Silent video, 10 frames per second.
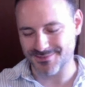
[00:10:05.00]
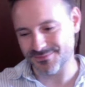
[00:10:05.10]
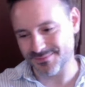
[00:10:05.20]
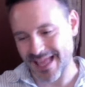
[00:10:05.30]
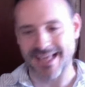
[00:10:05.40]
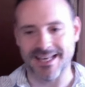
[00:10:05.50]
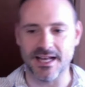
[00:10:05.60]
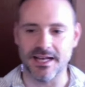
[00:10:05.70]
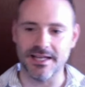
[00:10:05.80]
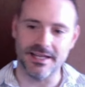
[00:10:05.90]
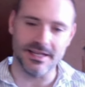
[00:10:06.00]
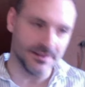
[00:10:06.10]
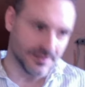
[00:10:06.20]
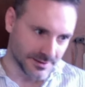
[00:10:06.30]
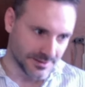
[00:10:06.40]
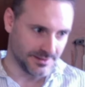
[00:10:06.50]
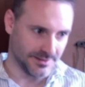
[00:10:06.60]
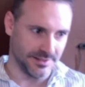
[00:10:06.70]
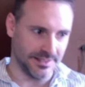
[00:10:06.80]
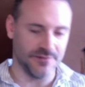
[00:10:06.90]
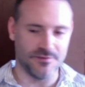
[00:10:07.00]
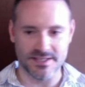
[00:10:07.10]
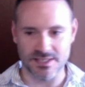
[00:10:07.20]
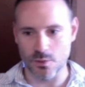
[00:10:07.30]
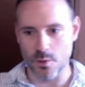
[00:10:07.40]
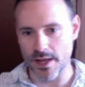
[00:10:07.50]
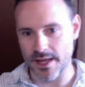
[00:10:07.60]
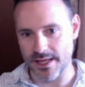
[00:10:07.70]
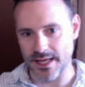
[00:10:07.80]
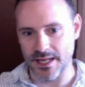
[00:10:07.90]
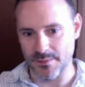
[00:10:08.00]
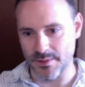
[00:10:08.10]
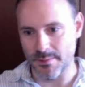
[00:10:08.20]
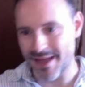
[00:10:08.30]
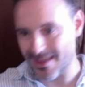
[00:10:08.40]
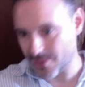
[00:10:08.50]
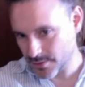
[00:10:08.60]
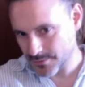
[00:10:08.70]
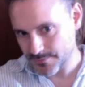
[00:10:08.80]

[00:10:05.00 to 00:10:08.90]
technically, in a fencing way, a little bit better.